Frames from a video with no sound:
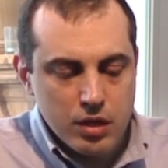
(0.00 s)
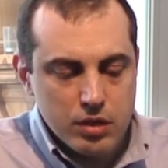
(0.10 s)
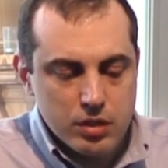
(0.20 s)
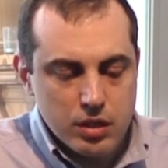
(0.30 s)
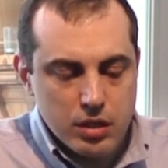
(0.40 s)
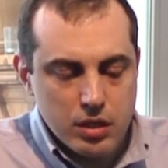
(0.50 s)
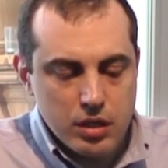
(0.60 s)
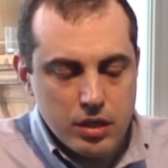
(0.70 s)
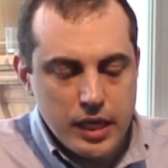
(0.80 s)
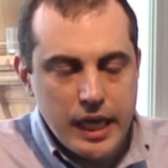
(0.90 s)

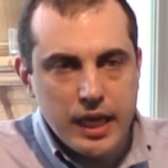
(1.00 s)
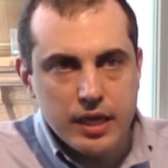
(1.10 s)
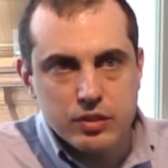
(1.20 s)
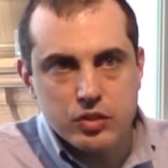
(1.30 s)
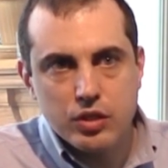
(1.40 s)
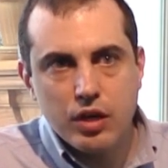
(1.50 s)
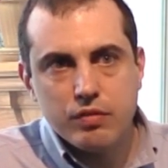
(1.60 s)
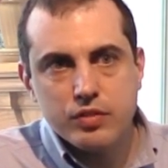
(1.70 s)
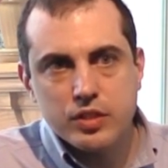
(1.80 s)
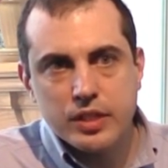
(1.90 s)
The needs of the